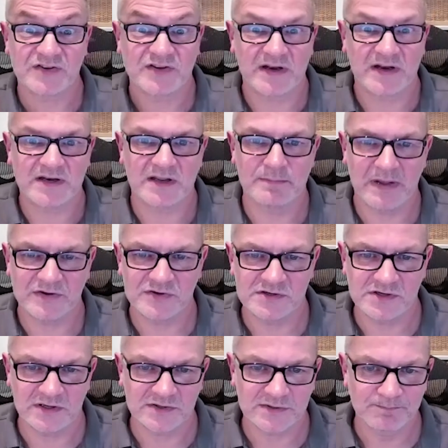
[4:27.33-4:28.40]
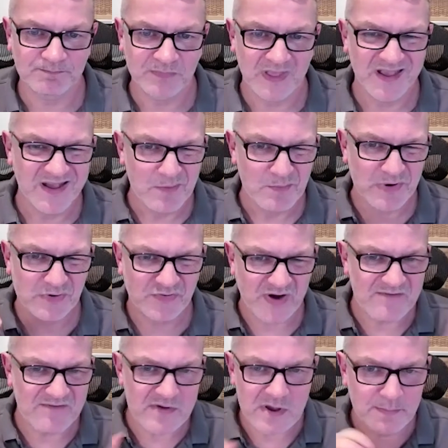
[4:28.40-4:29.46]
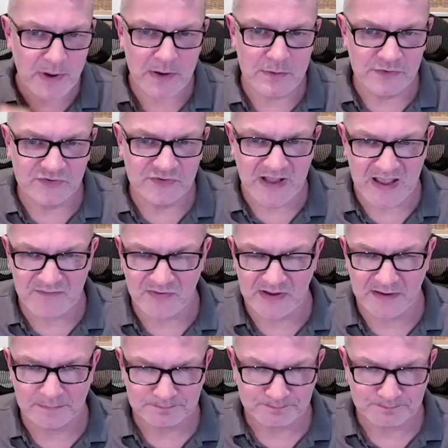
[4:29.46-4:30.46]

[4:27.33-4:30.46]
sending messages. But it's very verbose and heavy.